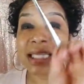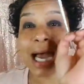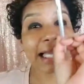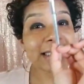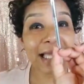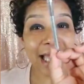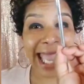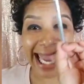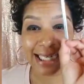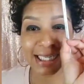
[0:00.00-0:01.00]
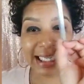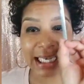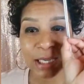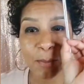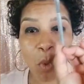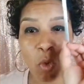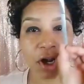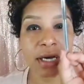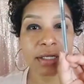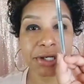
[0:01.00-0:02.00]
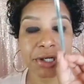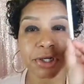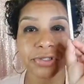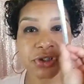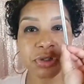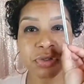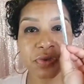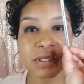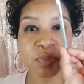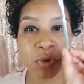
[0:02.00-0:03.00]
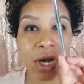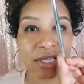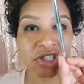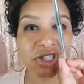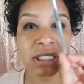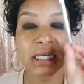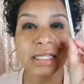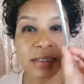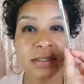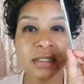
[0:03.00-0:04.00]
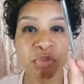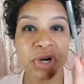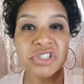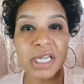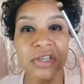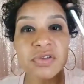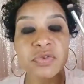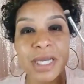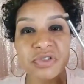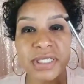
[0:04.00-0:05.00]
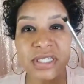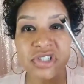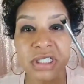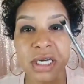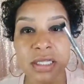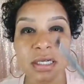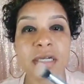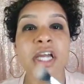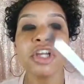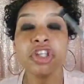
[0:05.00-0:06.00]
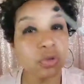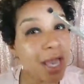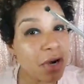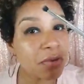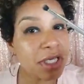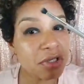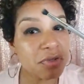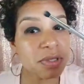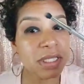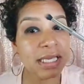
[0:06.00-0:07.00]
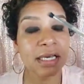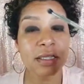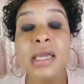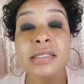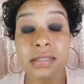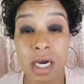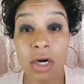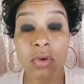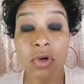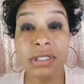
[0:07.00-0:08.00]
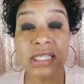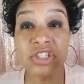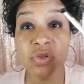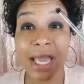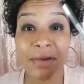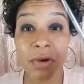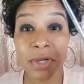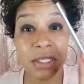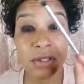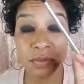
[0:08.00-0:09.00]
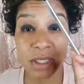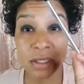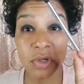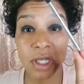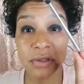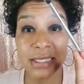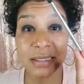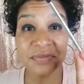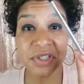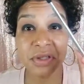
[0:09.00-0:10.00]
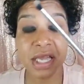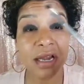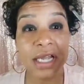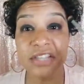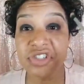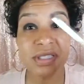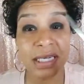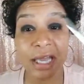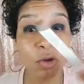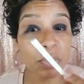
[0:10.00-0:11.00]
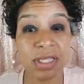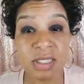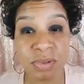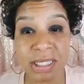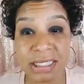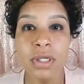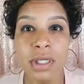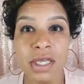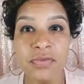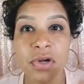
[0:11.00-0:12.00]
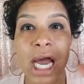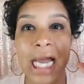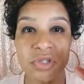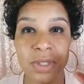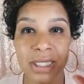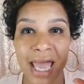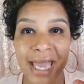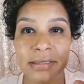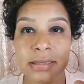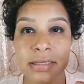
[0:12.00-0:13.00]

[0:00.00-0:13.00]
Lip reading: did not add any more color to this brush. This is the brush that I use for my transition color. You have already used some of that color. So since you have already the little color that's left on there, it's just going to help with this blending. If your eyes are relaxed,